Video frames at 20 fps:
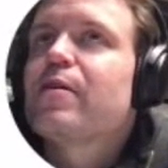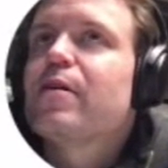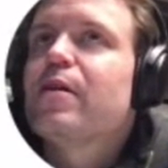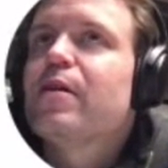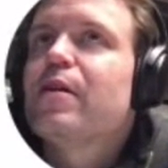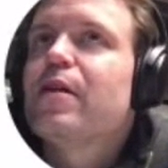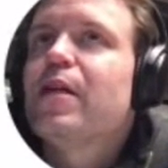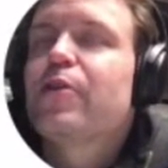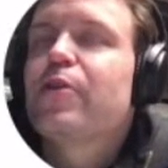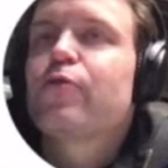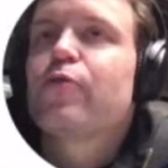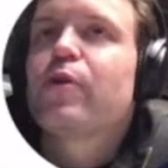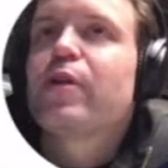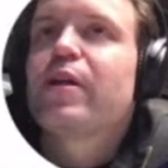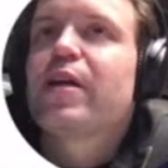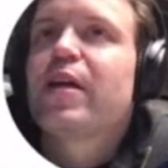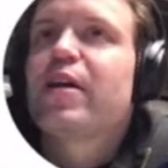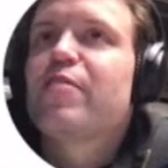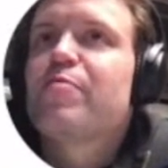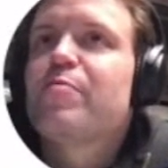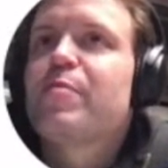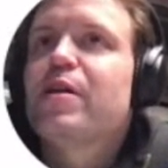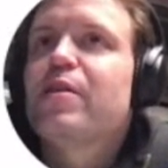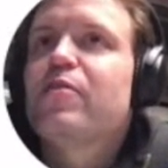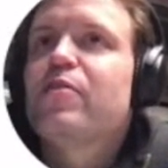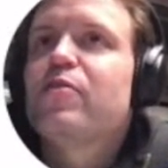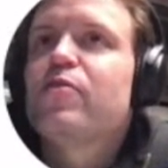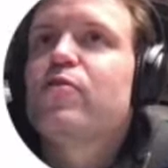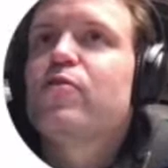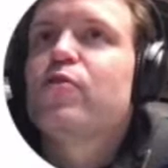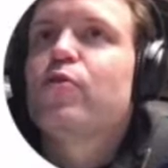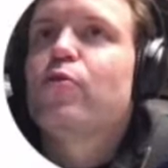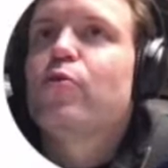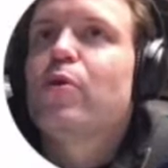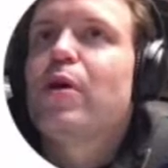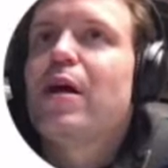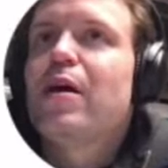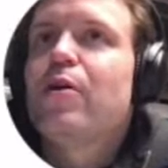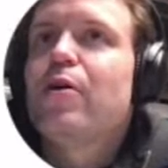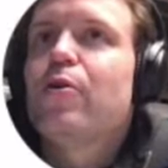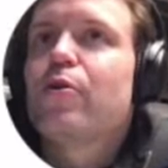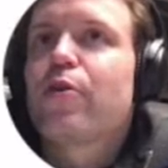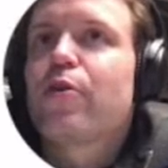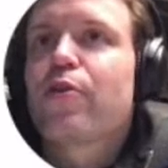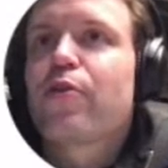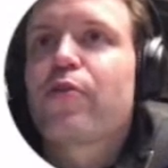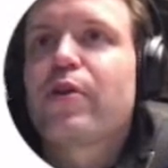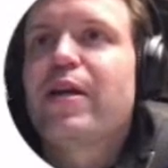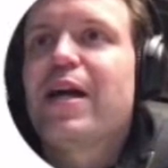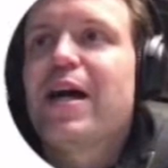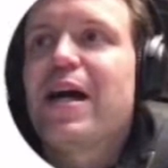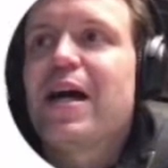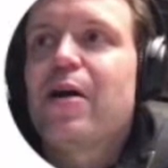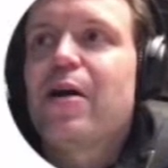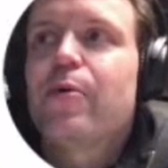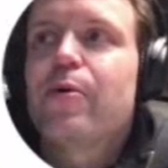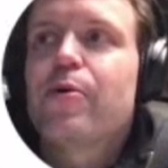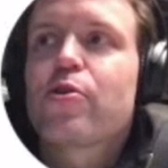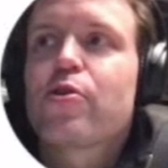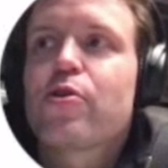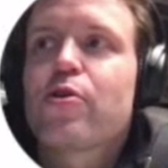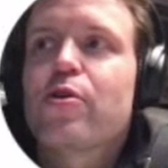literally gave me 2 or 3 hours